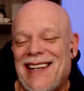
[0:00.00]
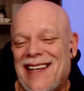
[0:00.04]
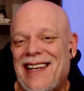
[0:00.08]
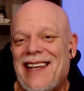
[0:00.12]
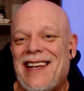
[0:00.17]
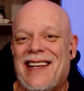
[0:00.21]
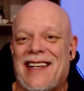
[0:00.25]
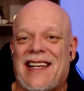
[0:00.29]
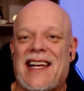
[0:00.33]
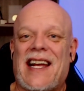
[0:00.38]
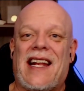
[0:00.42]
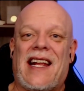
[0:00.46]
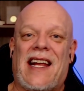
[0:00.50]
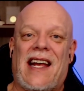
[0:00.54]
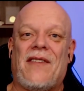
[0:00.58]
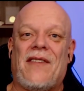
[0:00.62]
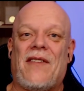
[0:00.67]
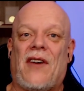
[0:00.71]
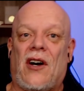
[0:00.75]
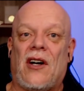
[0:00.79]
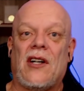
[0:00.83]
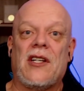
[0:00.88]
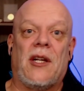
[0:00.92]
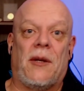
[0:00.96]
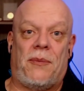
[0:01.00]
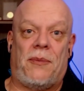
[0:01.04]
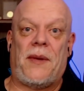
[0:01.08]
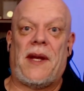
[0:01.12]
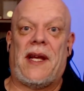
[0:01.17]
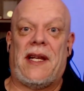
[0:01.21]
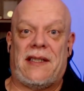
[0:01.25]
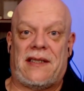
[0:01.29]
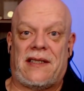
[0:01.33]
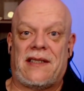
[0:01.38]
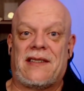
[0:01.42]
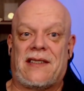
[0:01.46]
You got to have all your
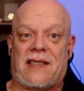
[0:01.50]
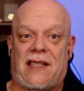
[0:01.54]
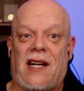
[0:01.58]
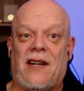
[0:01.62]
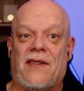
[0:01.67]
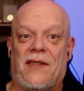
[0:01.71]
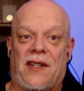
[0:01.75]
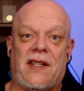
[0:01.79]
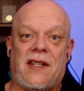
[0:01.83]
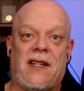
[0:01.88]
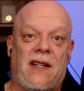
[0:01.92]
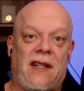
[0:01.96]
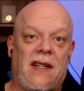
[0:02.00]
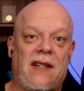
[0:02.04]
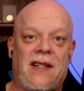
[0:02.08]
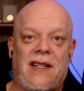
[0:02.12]
bases covered.